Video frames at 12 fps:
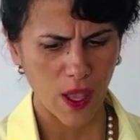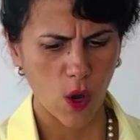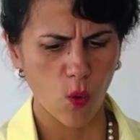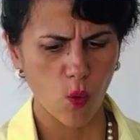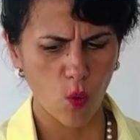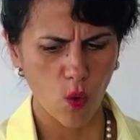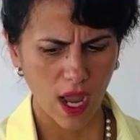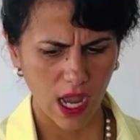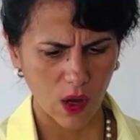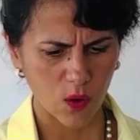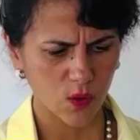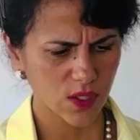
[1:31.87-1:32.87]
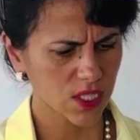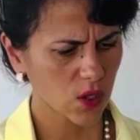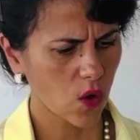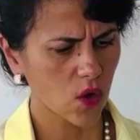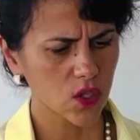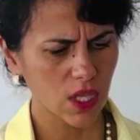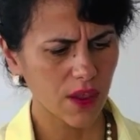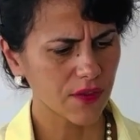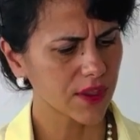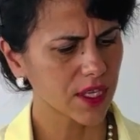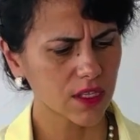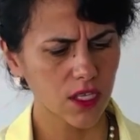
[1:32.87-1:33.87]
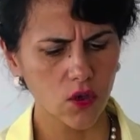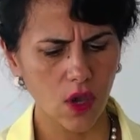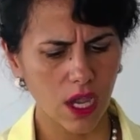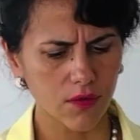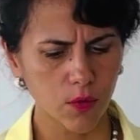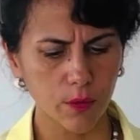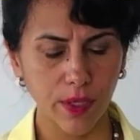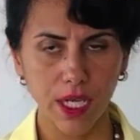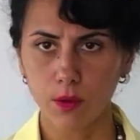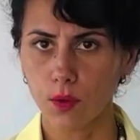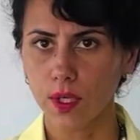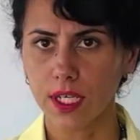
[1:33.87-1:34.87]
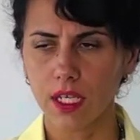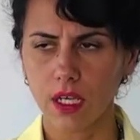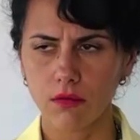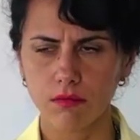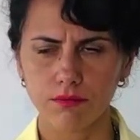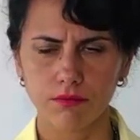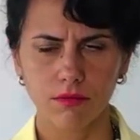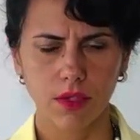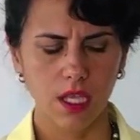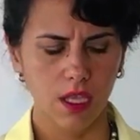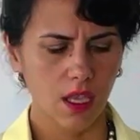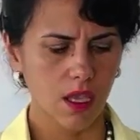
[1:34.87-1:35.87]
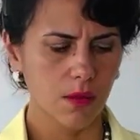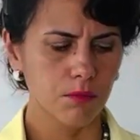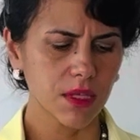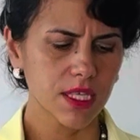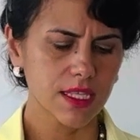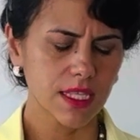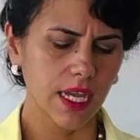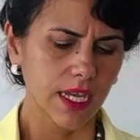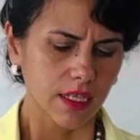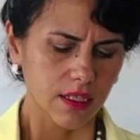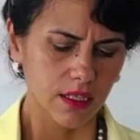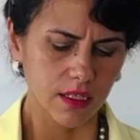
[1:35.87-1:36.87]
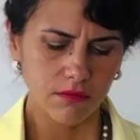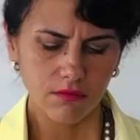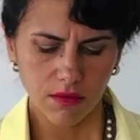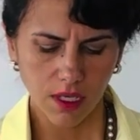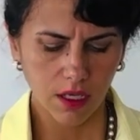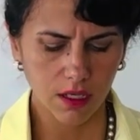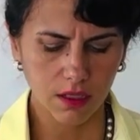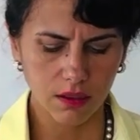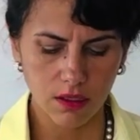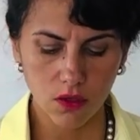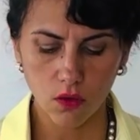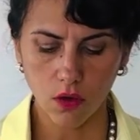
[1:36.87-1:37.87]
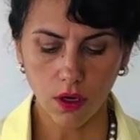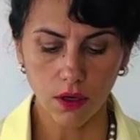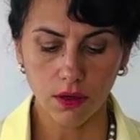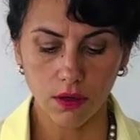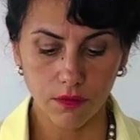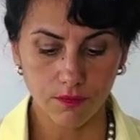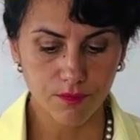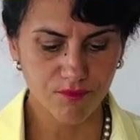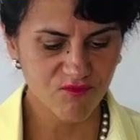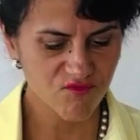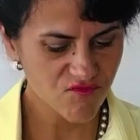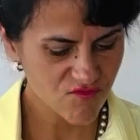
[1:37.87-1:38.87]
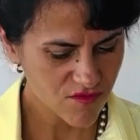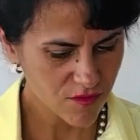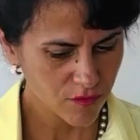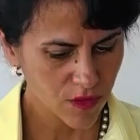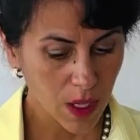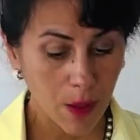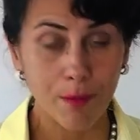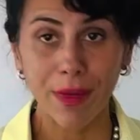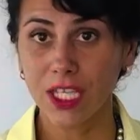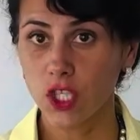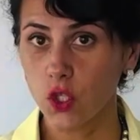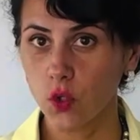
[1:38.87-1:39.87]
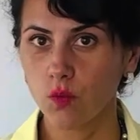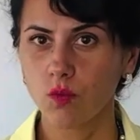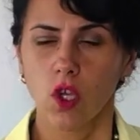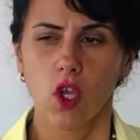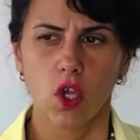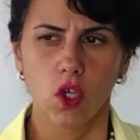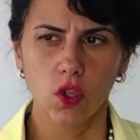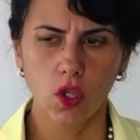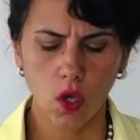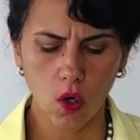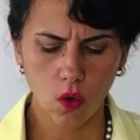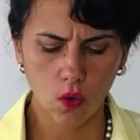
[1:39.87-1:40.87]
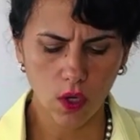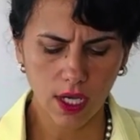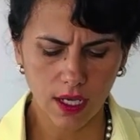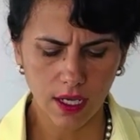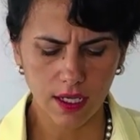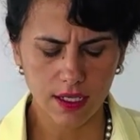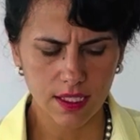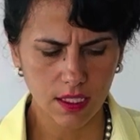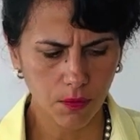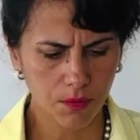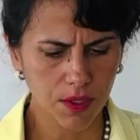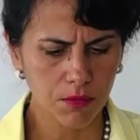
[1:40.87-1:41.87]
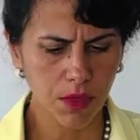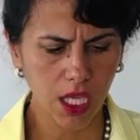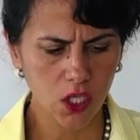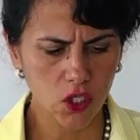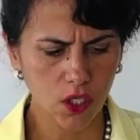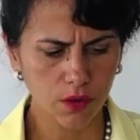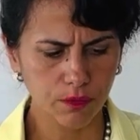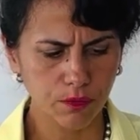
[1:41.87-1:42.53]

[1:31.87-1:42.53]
wow so i think that you have no power right now means like that uh, you are um, meant to know uh, something major